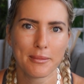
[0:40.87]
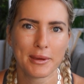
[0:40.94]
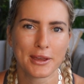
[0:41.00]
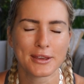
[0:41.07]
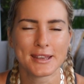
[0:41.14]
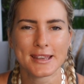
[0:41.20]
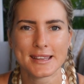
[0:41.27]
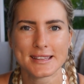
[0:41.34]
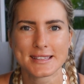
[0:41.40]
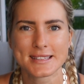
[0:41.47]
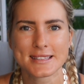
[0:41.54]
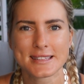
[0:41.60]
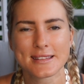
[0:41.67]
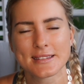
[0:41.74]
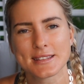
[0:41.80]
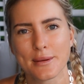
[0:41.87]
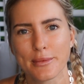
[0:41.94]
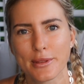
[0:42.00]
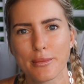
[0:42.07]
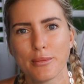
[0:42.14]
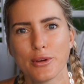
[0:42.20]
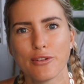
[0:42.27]
because some
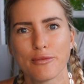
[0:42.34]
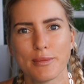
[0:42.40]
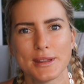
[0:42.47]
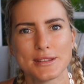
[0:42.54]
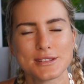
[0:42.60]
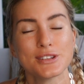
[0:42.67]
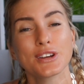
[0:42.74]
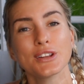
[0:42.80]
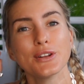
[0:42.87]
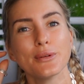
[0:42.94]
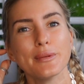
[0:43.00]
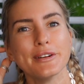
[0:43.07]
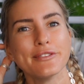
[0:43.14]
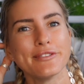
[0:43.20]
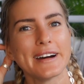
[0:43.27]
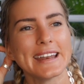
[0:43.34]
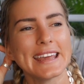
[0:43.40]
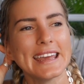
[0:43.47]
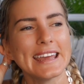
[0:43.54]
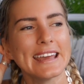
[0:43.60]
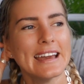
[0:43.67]
of the movements are a little bit funny.